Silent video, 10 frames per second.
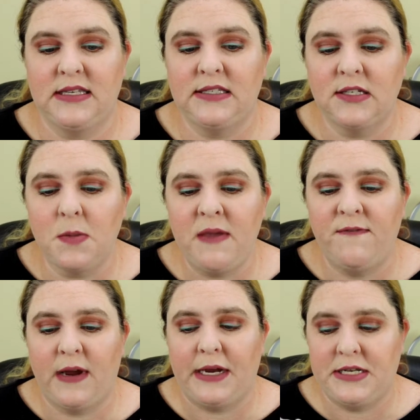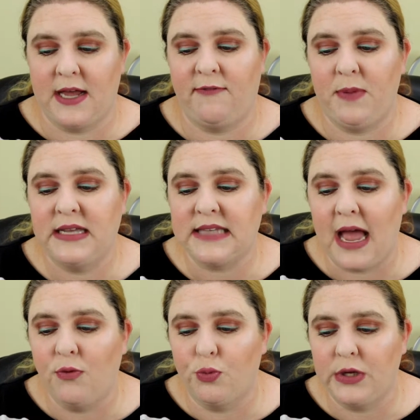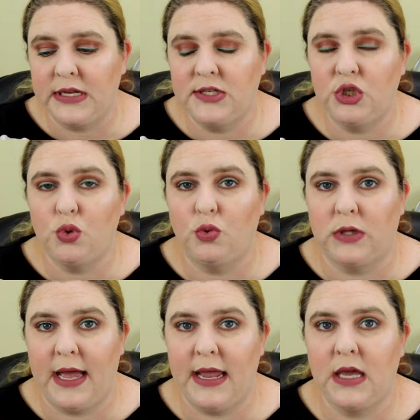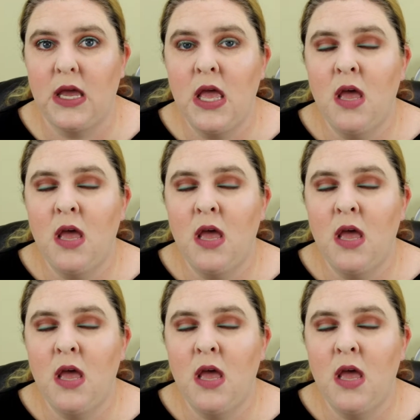This is going to be very tough because I really do like